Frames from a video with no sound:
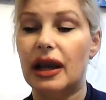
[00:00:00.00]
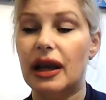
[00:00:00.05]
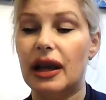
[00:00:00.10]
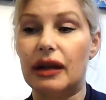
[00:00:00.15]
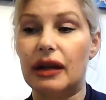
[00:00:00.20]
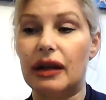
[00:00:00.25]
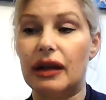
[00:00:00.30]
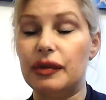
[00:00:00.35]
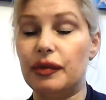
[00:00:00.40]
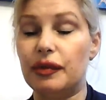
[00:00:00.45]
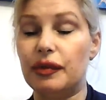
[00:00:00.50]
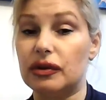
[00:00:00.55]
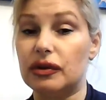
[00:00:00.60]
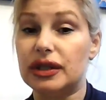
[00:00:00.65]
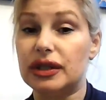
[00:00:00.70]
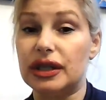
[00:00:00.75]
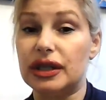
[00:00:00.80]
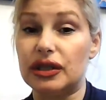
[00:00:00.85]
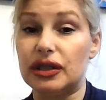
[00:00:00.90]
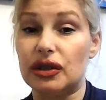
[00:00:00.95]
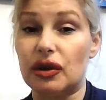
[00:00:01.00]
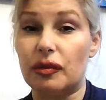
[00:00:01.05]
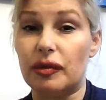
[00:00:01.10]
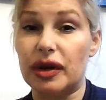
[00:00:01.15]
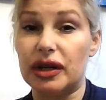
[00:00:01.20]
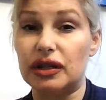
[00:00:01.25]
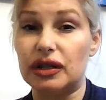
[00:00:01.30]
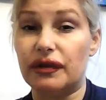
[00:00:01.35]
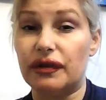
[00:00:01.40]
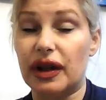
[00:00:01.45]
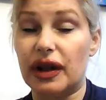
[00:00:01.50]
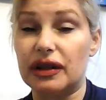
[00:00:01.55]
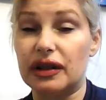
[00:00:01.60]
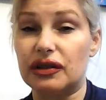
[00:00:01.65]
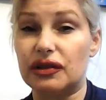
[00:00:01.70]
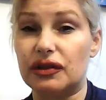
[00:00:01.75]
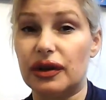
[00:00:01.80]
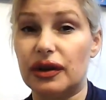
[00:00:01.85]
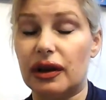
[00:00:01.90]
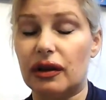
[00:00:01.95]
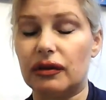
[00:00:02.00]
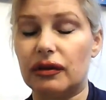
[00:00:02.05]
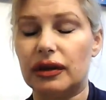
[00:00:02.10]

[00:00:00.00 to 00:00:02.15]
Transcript: and we process so much faster now